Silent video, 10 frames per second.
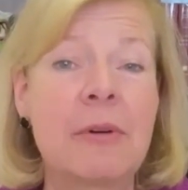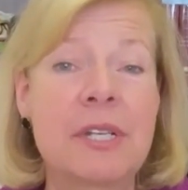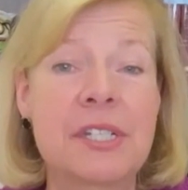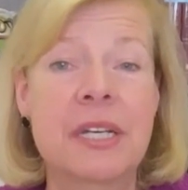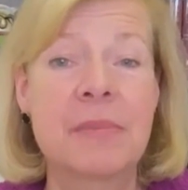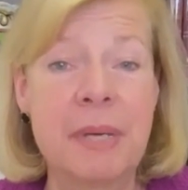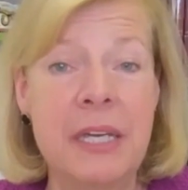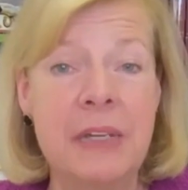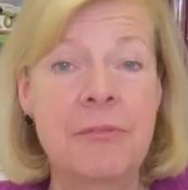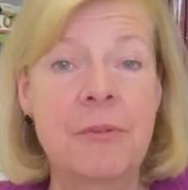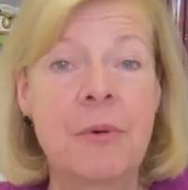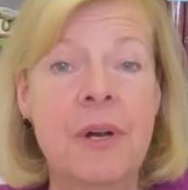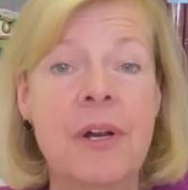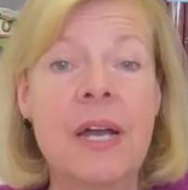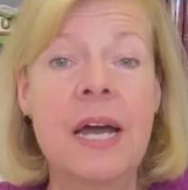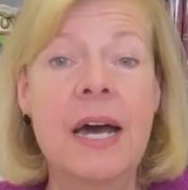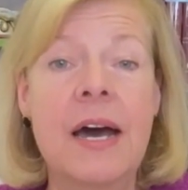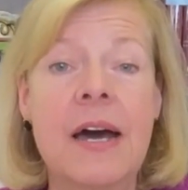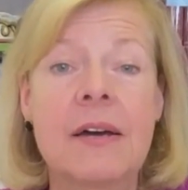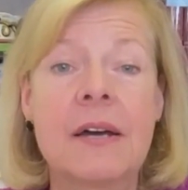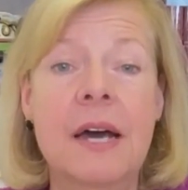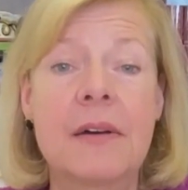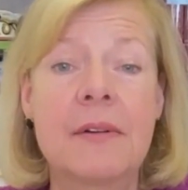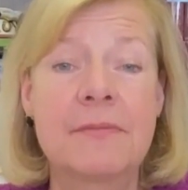us to compete for uh, uh,